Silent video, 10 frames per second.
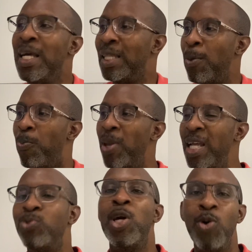the
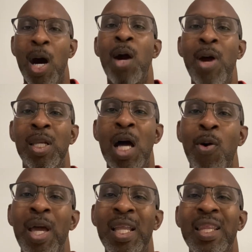place where you are right
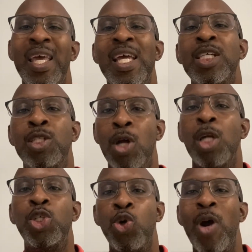now, it is
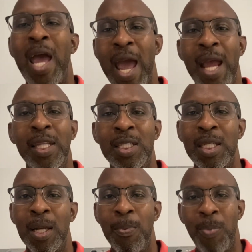not your end
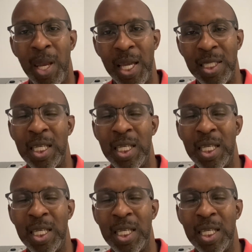place.